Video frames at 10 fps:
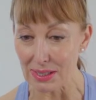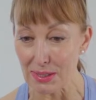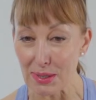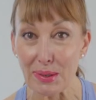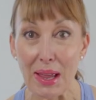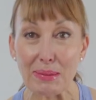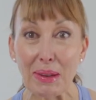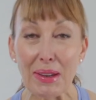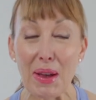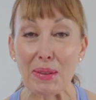So do let
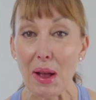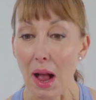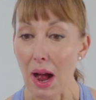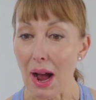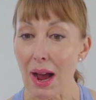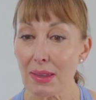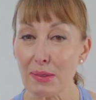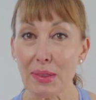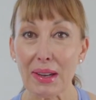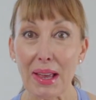me know either
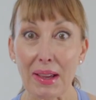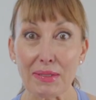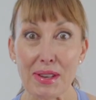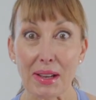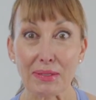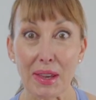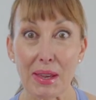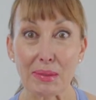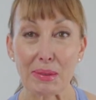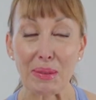on the live chat if you're
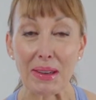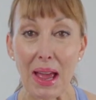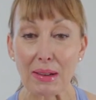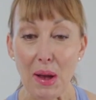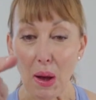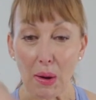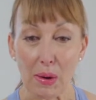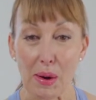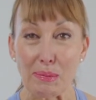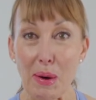here with me now,
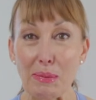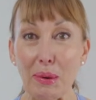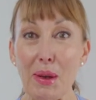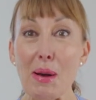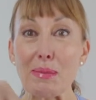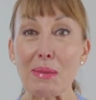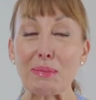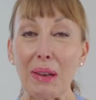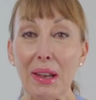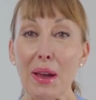or pop a comment
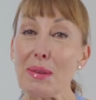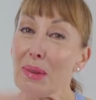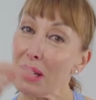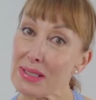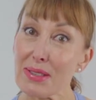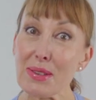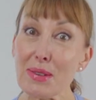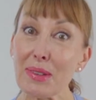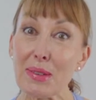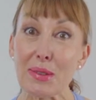below because I
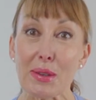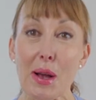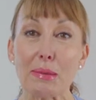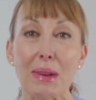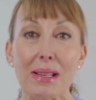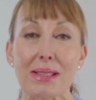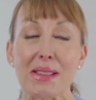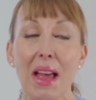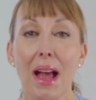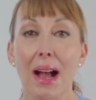do read all the comments
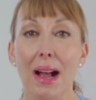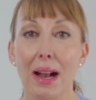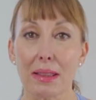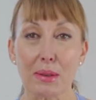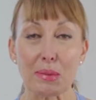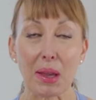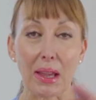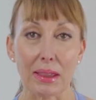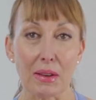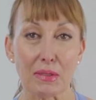the
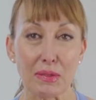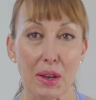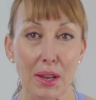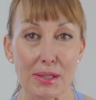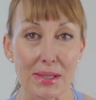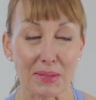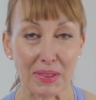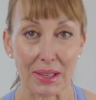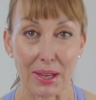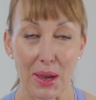week that follows the
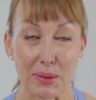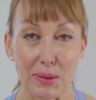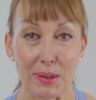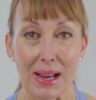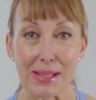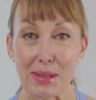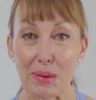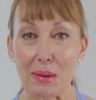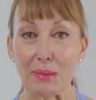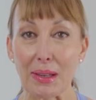video, all right? So
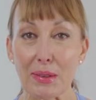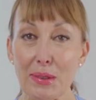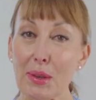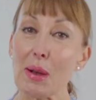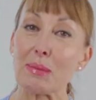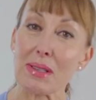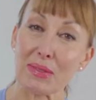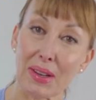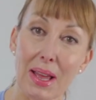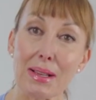I'm reading all the comments
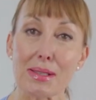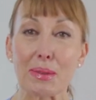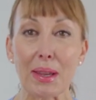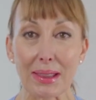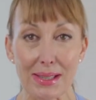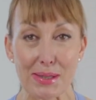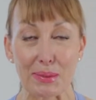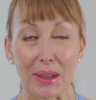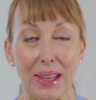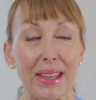for last week, this
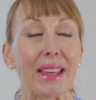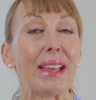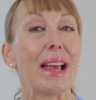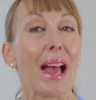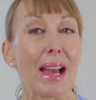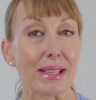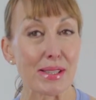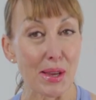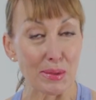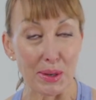week, and
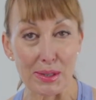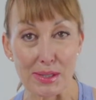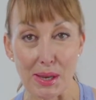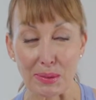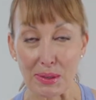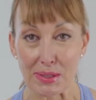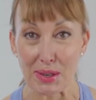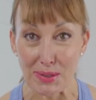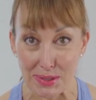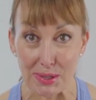so on and so on.
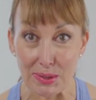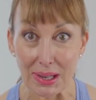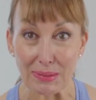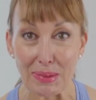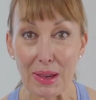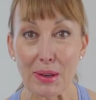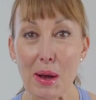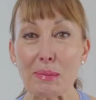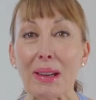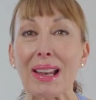So do leave me a
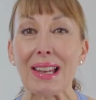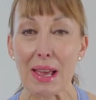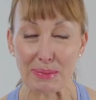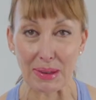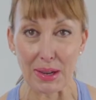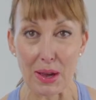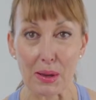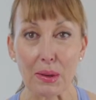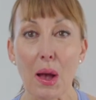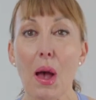comment, let me
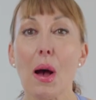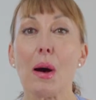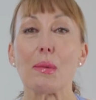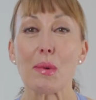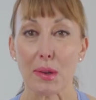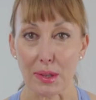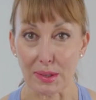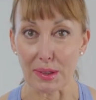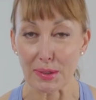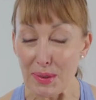know what you
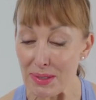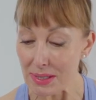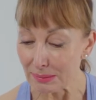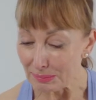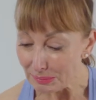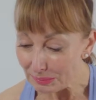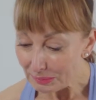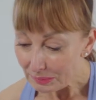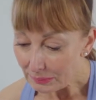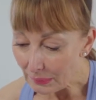thought.
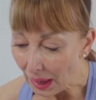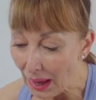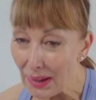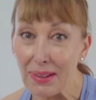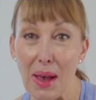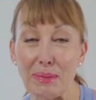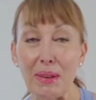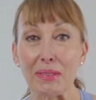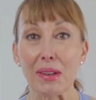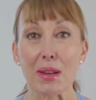A
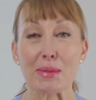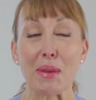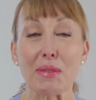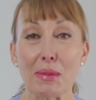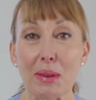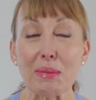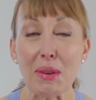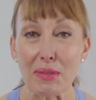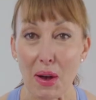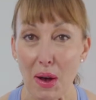couple of notes before we
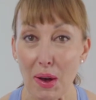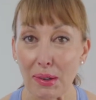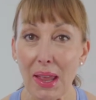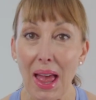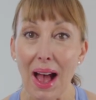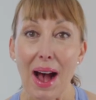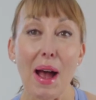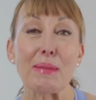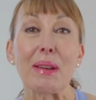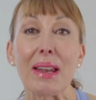move on.
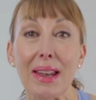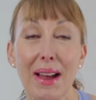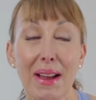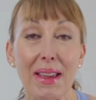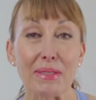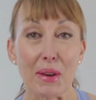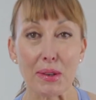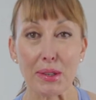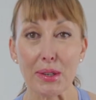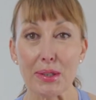I'm live
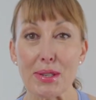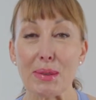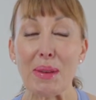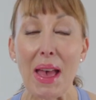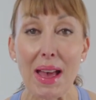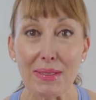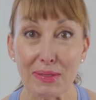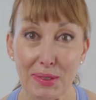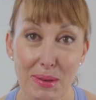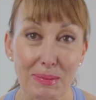on YouTube
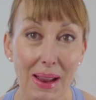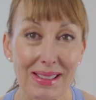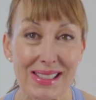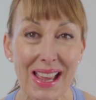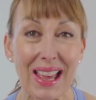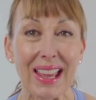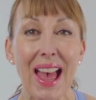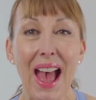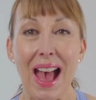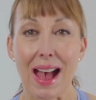every Monday
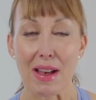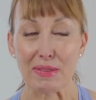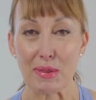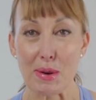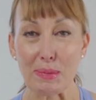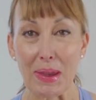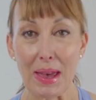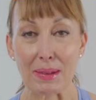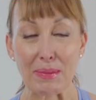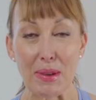at 4
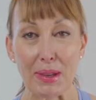p.m.